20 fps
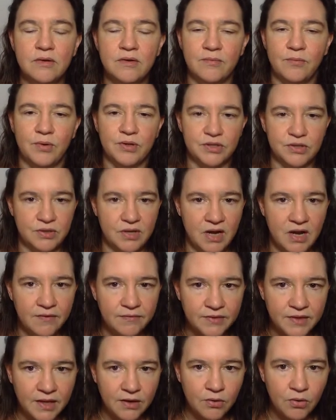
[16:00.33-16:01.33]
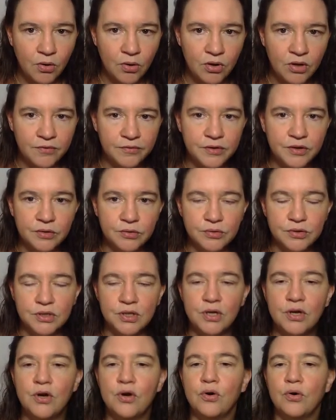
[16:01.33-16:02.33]
once you have done all of those,
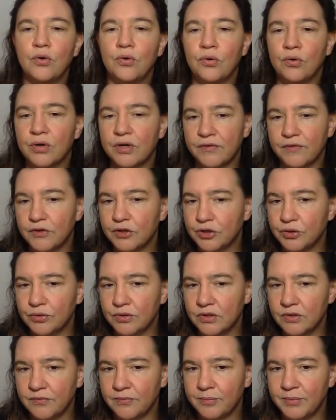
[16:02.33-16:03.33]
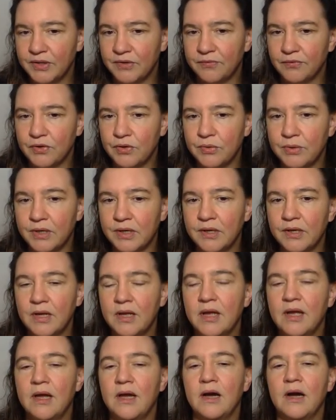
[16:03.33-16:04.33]
or if you choose a bit fewer,
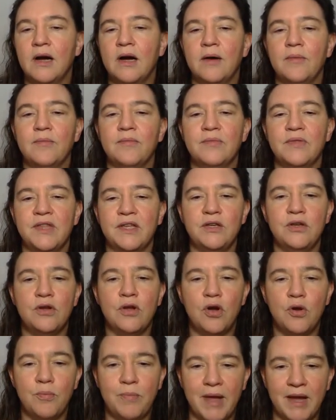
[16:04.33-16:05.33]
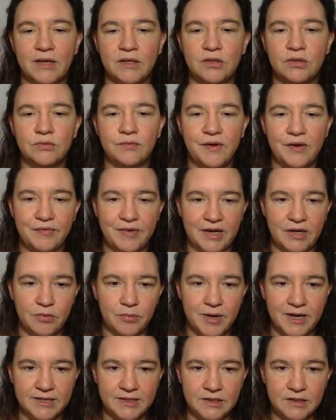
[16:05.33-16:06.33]
um, then you're going back to
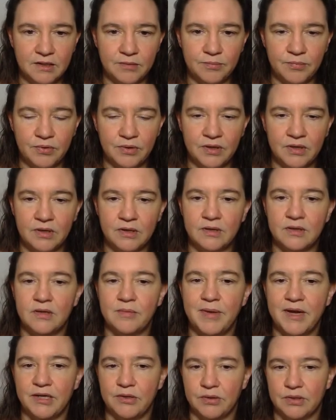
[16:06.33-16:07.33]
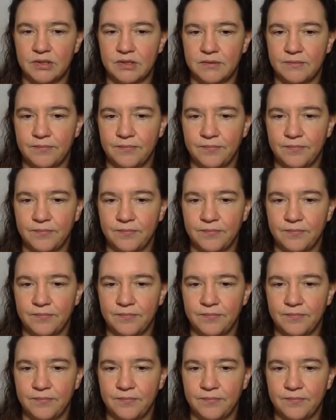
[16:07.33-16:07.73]
re-randomizing the matrix.